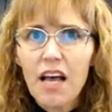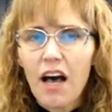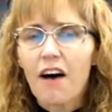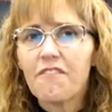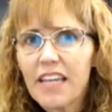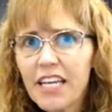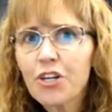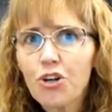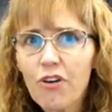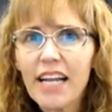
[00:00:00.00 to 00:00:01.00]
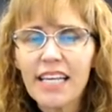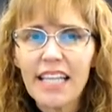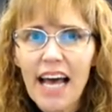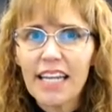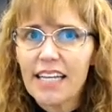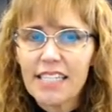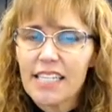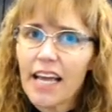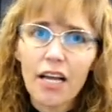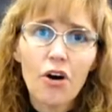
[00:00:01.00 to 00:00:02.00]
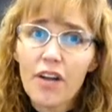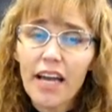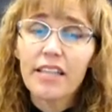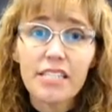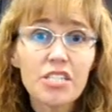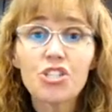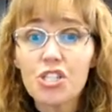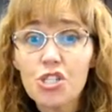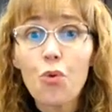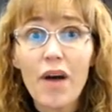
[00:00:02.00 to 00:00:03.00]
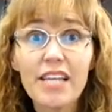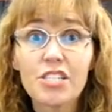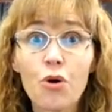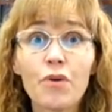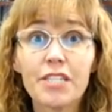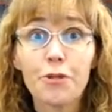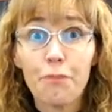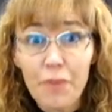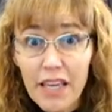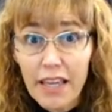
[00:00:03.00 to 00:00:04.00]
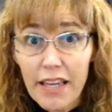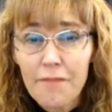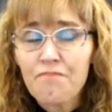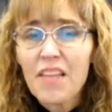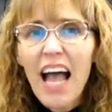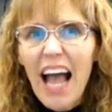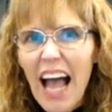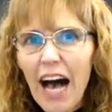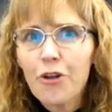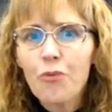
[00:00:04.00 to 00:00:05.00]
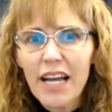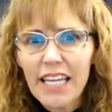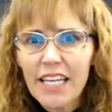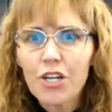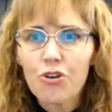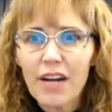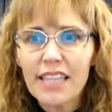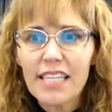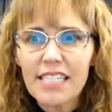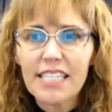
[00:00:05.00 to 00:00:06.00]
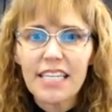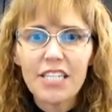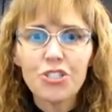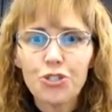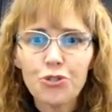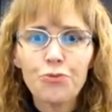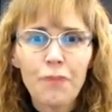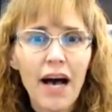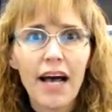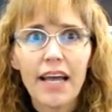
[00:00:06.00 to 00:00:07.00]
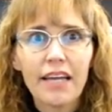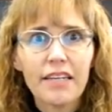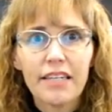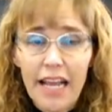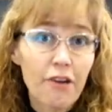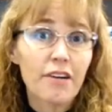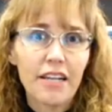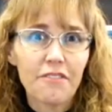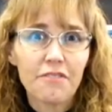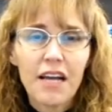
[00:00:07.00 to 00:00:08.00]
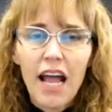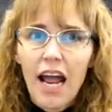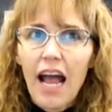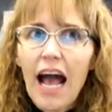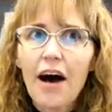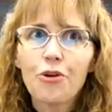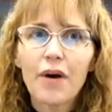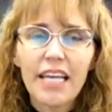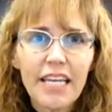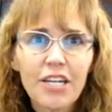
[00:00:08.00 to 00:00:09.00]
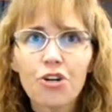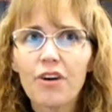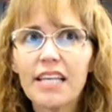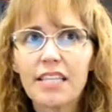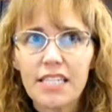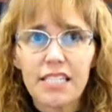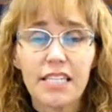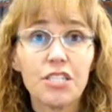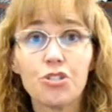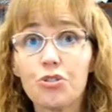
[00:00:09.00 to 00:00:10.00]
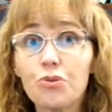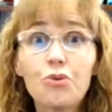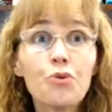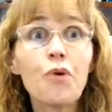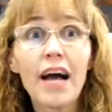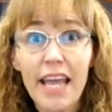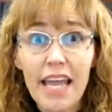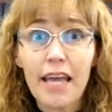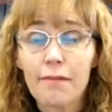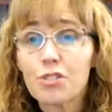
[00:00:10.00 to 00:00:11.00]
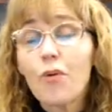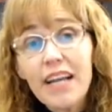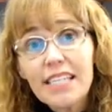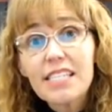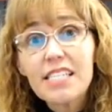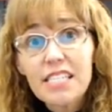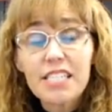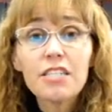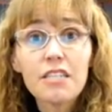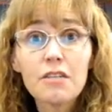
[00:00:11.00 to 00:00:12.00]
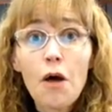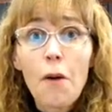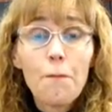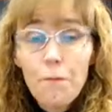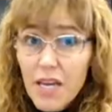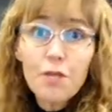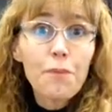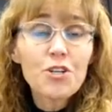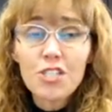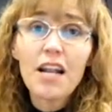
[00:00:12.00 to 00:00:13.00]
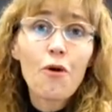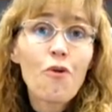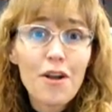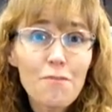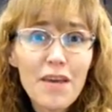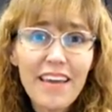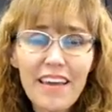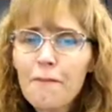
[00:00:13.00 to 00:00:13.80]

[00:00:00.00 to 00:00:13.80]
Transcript: of integrating that in, saying, okay, this is just the way it's going to be. How do I integrate this into my narrative? How do I integrate this into who I am so I can still be the person I want to be?